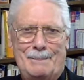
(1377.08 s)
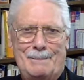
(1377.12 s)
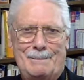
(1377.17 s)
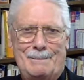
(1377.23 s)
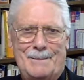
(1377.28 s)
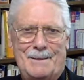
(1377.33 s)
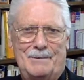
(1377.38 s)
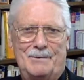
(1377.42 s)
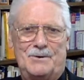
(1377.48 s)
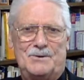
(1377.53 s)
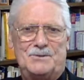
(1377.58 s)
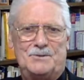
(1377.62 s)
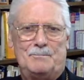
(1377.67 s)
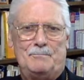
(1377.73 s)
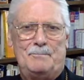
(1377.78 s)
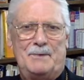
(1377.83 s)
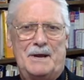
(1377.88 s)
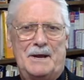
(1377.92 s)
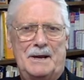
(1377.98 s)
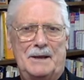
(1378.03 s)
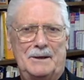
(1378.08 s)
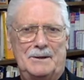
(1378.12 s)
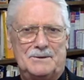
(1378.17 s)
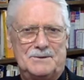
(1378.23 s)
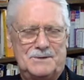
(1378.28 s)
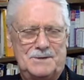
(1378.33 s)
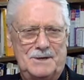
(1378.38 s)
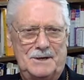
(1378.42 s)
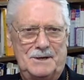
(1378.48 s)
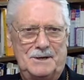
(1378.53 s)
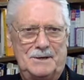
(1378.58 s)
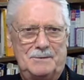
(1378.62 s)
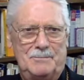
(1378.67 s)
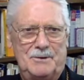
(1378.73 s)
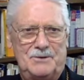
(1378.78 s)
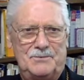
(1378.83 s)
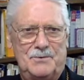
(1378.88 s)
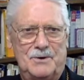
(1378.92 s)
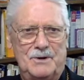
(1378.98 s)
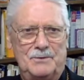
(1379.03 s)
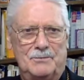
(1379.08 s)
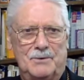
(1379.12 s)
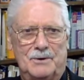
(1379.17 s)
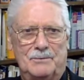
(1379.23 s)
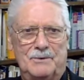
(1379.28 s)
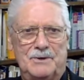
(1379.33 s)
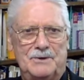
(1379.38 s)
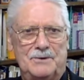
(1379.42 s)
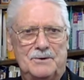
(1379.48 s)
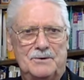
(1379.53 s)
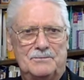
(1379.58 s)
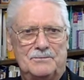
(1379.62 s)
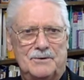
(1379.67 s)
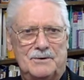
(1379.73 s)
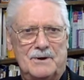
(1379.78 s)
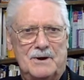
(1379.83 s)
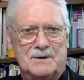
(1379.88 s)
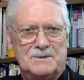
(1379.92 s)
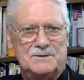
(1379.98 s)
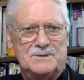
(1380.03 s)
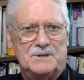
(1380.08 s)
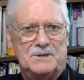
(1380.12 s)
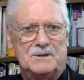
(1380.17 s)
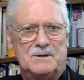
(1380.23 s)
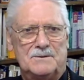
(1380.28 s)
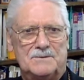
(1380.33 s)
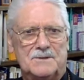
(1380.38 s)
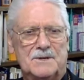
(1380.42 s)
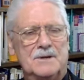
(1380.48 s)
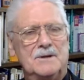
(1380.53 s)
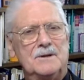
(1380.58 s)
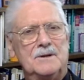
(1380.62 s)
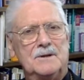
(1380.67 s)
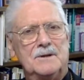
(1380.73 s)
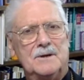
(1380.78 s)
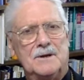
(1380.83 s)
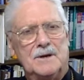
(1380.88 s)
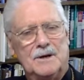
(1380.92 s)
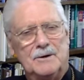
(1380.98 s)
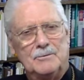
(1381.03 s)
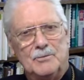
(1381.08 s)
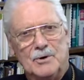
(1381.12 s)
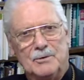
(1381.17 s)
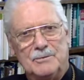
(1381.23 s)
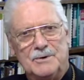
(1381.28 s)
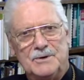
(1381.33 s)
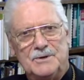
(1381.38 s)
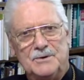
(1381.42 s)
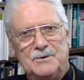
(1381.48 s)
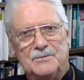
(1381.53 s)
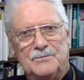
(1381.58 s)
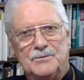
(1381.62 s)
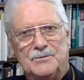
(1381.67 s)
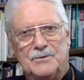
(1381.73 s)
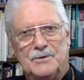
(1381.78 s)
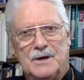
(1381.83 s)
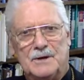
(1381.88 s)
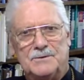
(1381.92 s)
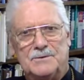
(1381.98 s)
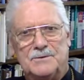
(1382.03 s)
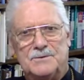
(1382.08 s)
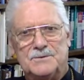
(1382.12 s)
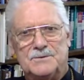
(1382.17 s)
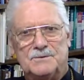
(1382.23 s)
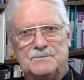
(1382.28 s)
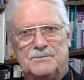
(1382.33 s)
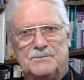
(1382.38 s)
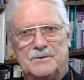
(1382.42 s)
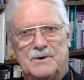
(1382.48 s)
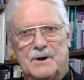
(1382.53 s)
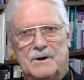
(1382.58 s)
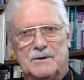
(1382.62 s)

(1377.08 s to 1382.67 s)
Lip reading: There is a balance needed between what we do for ourselves and what we do for others and for our